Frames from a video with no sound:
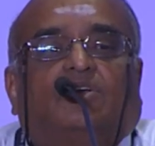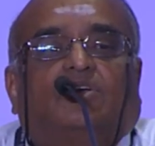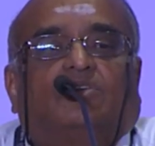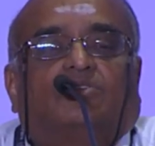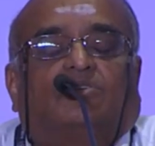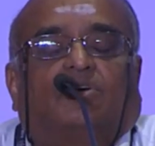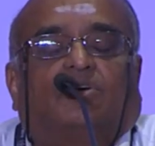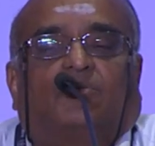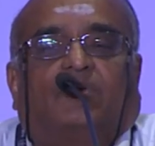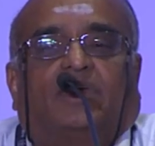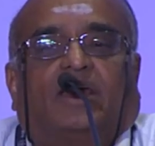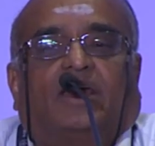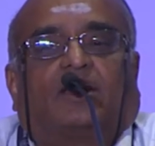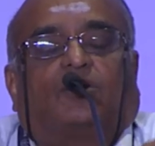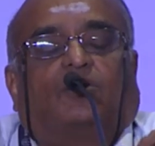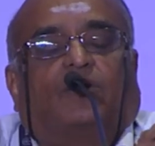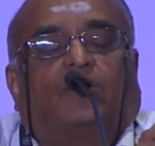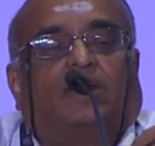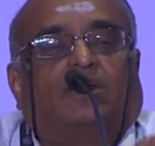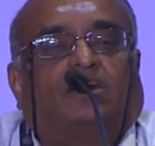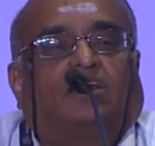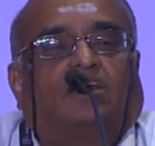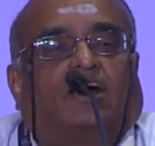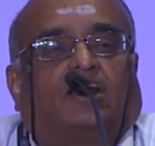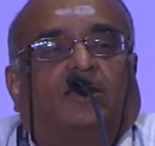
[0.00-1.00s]
So we are
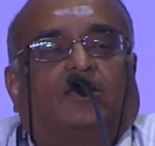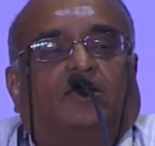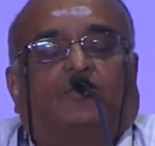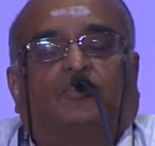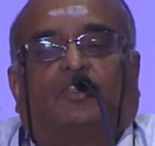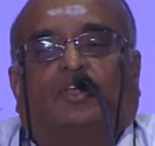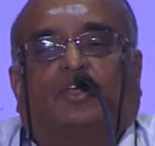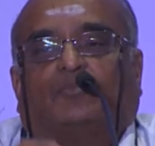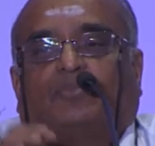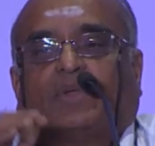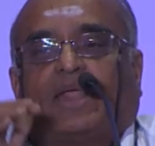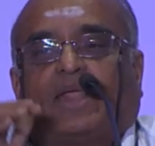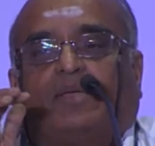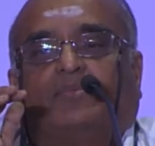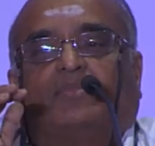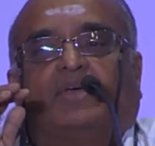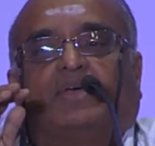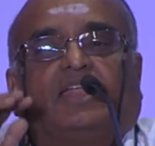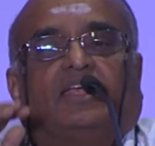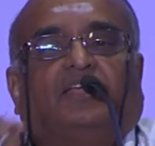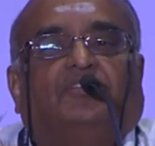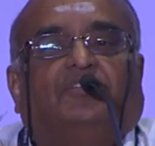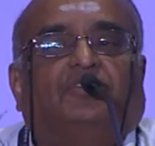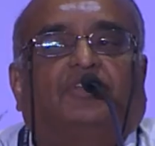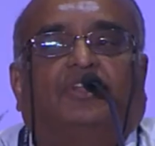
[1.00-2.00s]
going to argue the
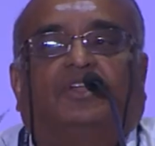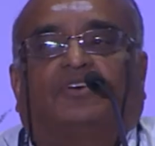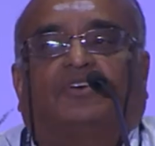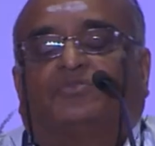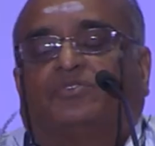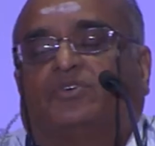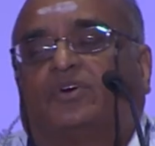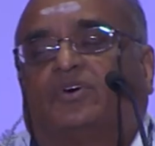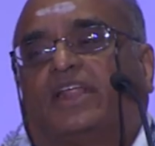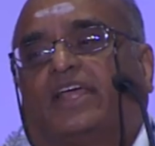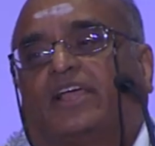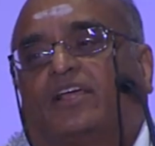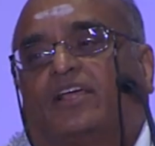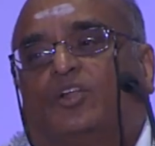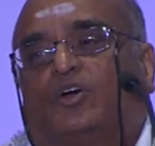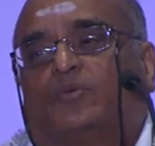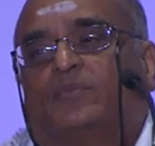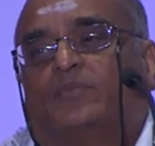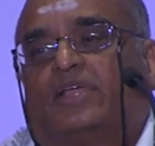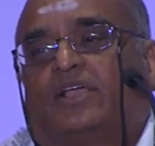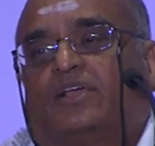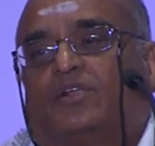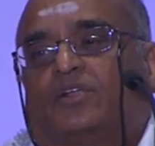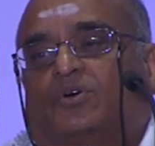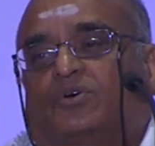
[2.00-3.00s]
primary engine of our
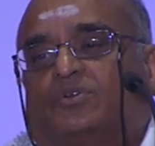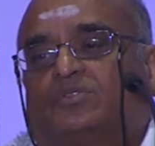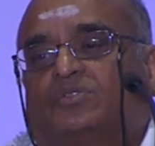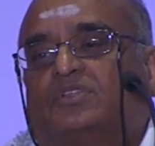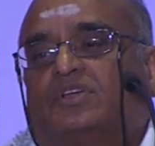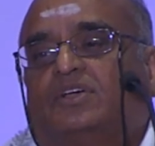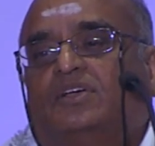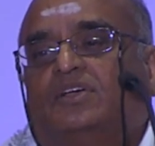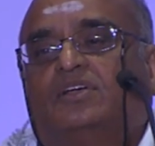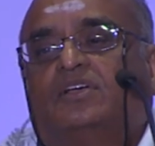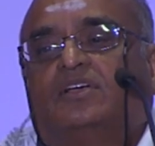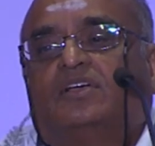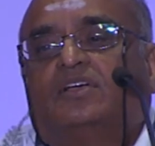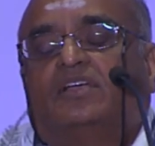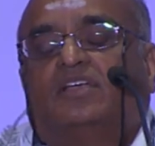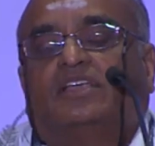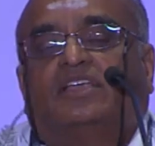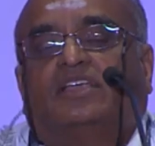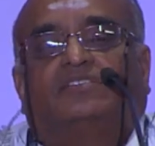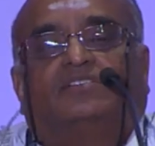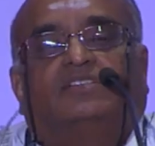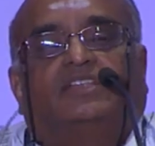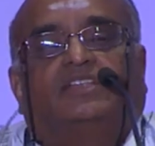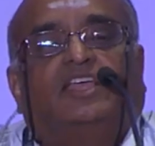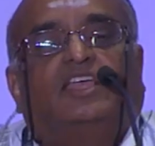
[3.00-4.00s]
economic growth
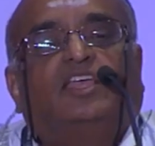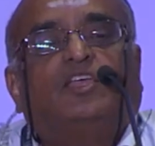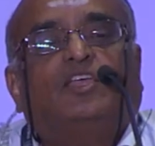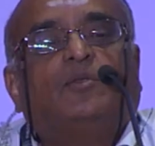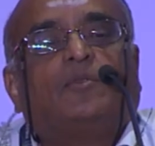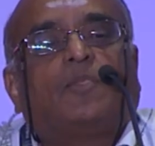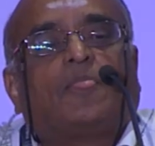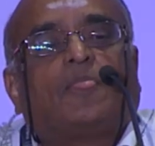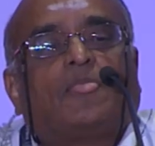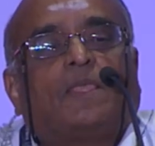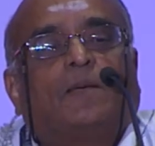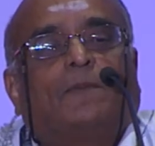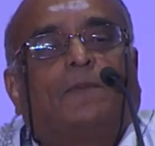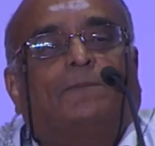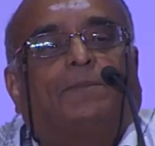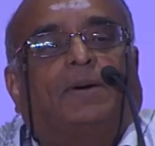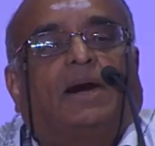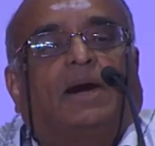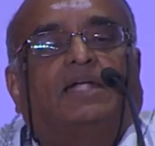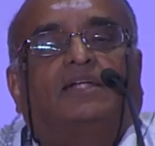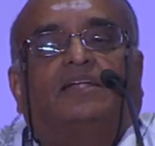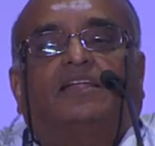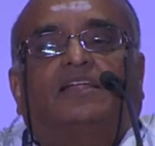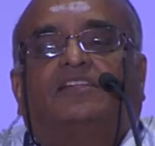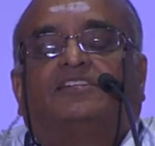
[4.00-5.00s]
is the
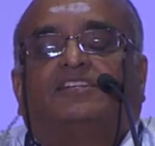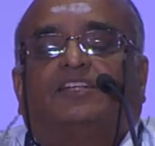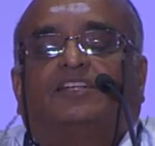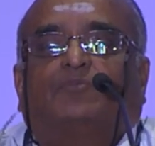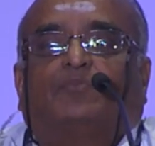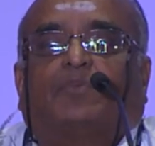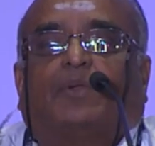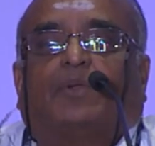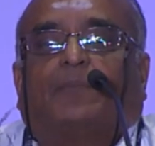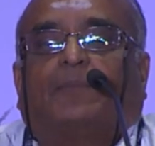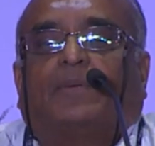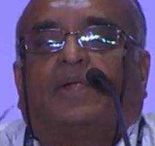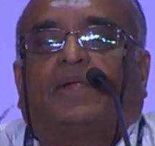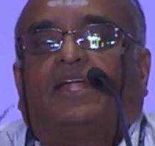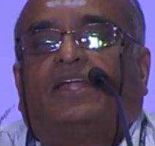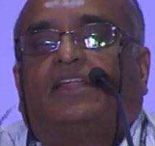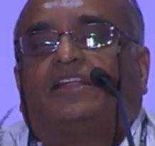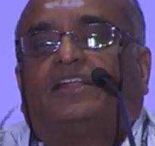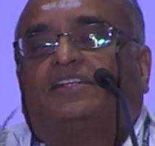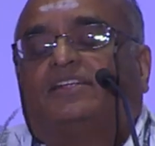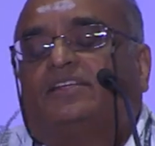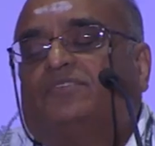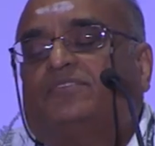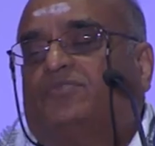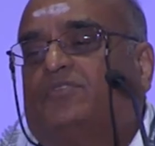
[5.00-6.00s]
partnership
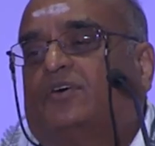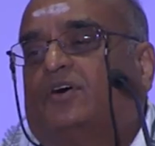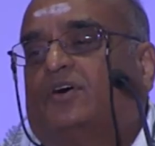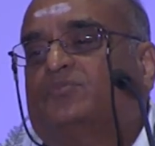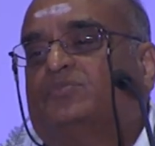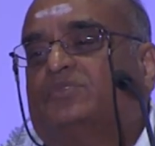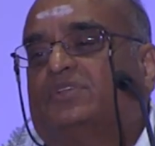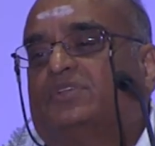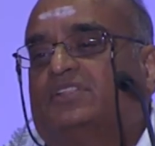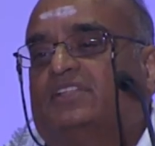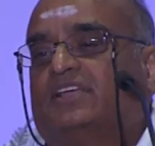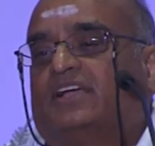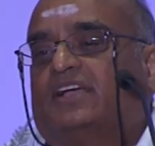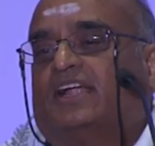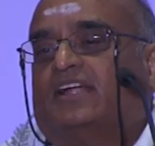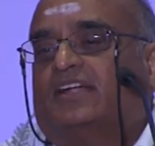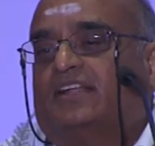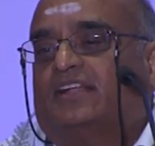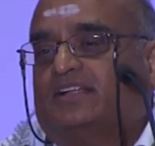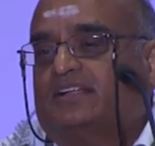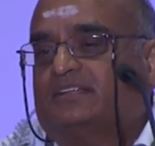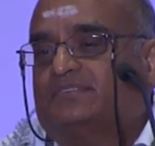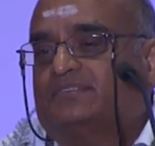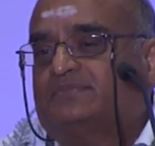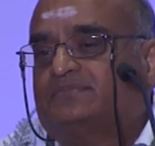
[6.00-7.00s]
proprietorship firms in the
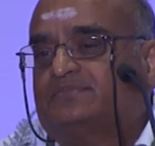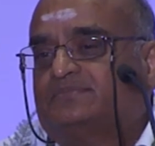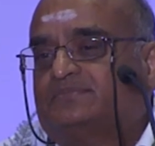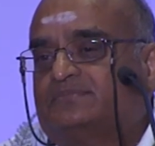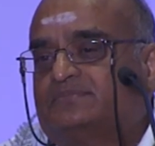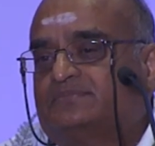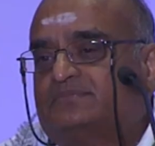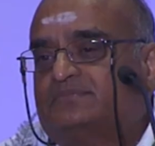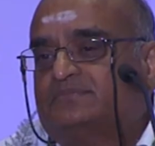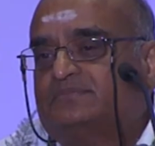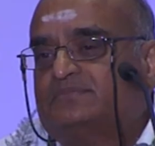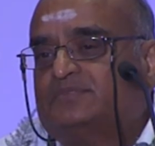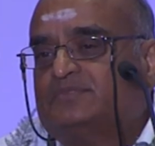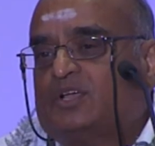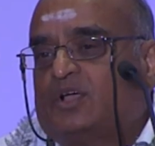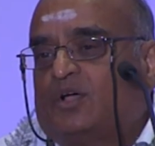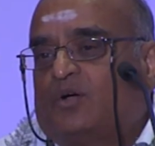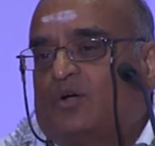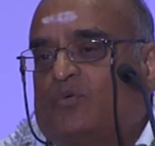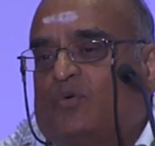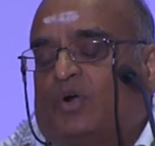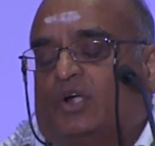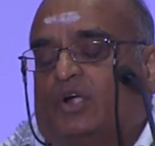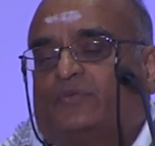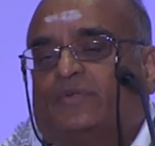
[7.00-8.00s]
country.
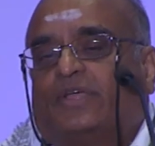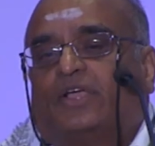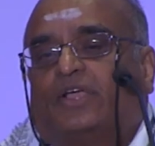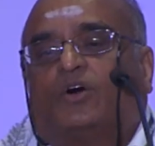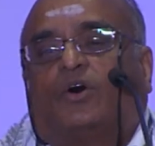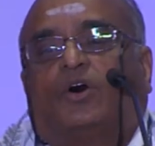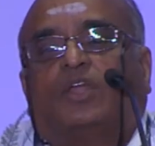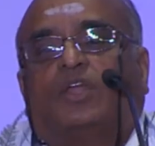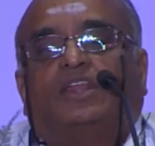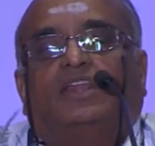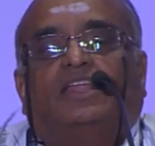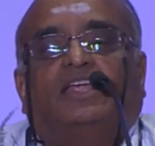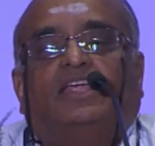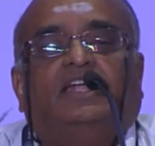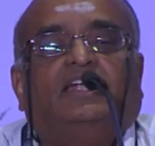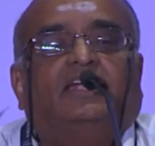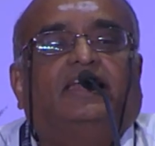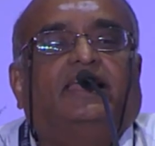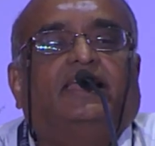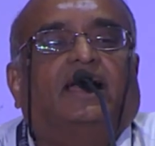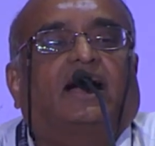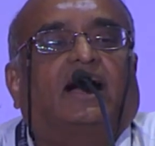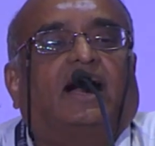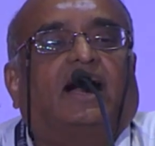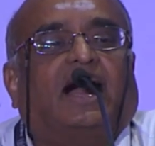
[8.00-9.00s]
What we call
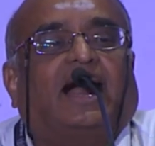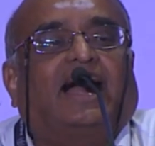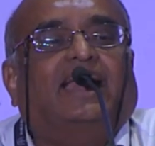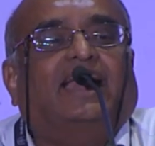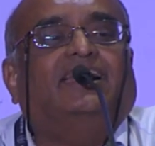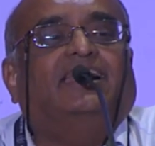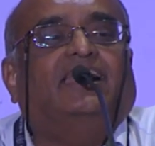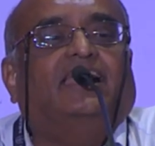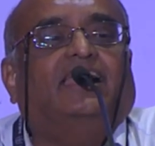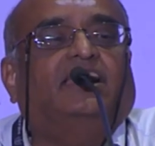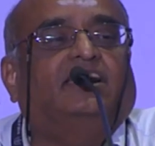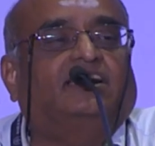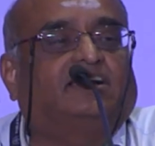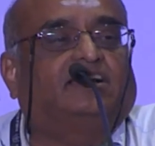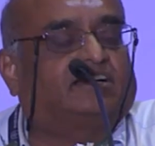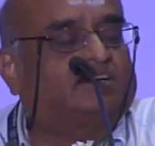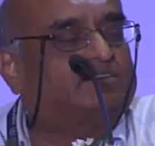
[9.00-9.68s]
India Uninc.